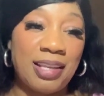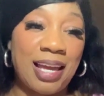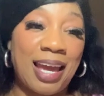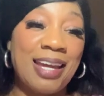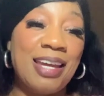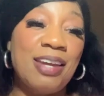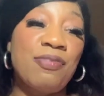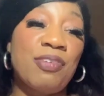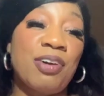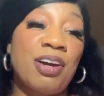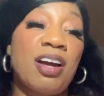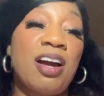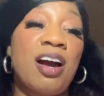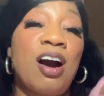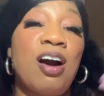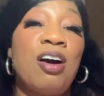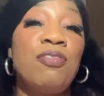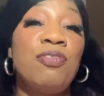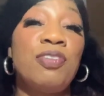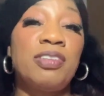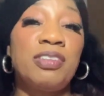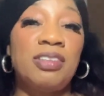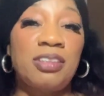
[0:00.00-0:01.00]
that even
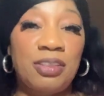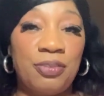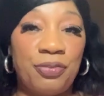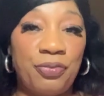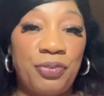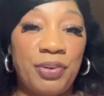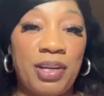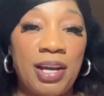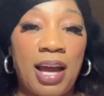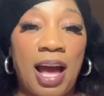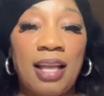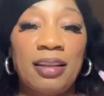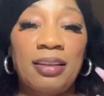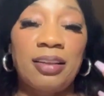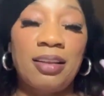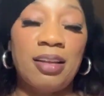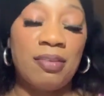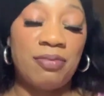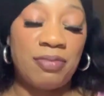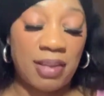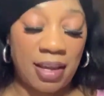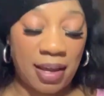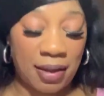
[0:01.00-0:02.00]
covers the feet. I
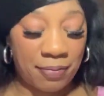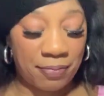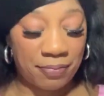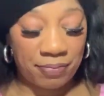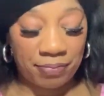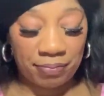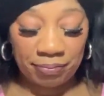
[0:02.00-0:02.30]
love that.